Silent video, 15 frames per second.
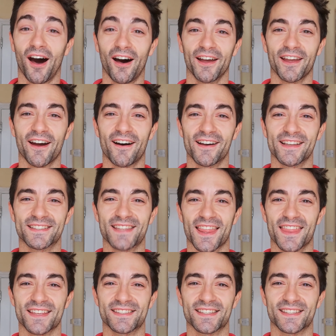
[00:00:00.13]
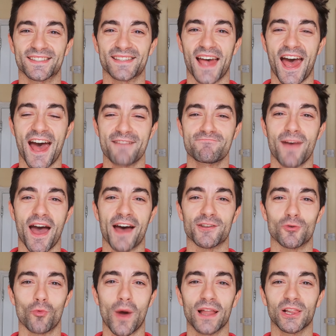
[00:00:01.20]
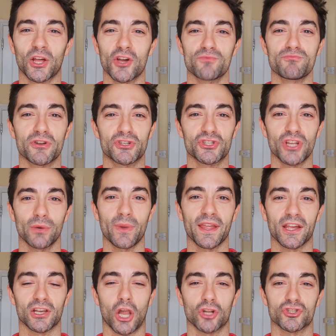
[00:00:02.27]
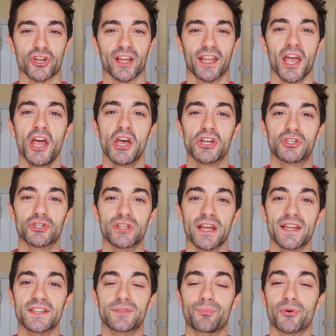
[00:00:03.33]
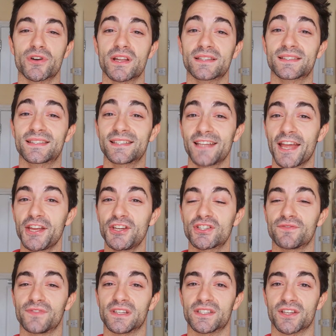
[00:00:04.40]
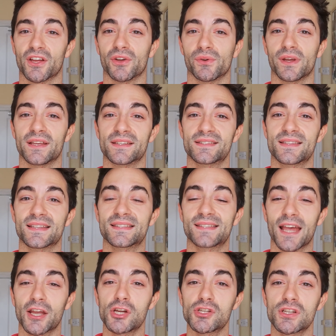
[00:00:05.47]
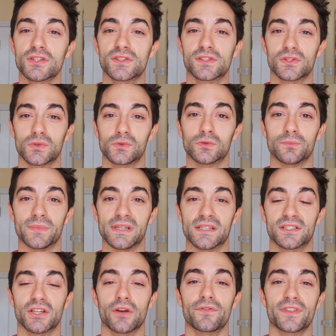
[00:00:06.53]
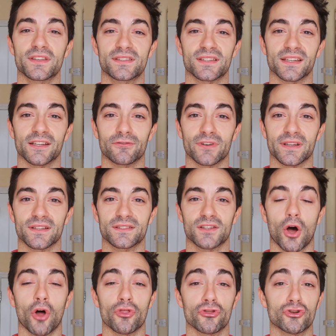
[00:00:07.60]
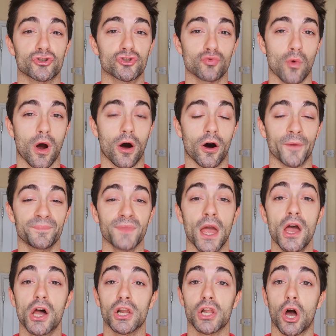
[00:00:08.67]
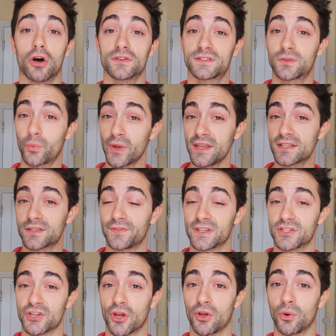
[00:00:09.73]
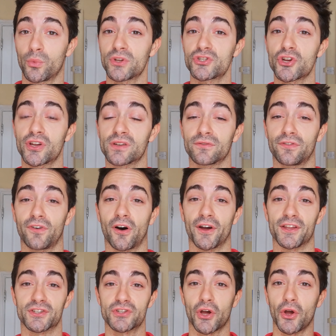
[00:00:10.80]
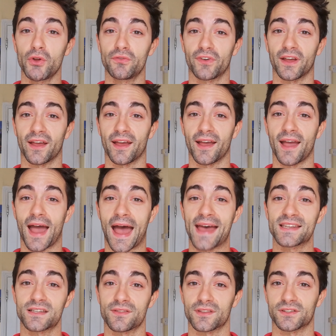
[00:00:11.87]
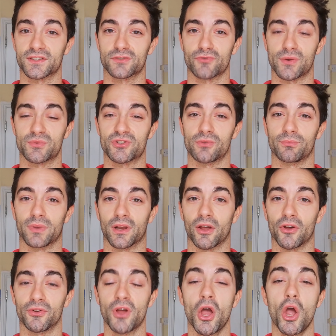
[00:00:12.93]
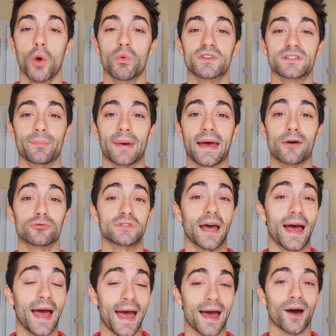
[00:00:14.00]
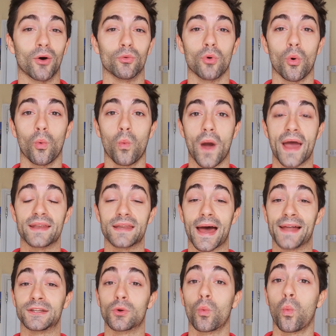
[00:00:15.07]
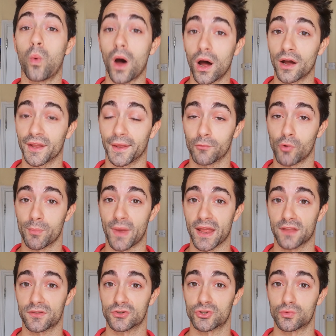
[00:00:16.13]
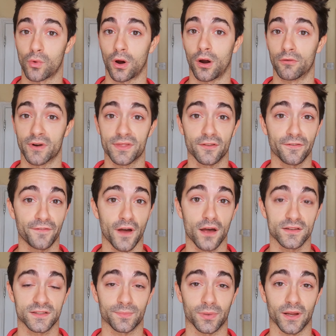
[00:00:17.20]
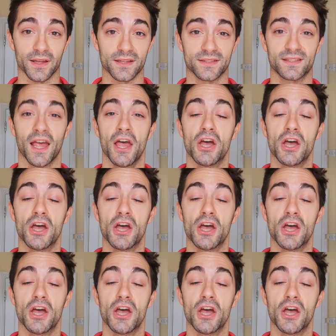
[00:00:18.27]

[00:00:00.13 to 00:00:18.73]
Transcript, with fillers: Hi guys, this is Sam and welcome to Englogic. Today's pronunciation video is the second instalment of the series on the schwa. Last week's video, which you can find over here and in the description below, was about how, when and why we make the schwa in the first place.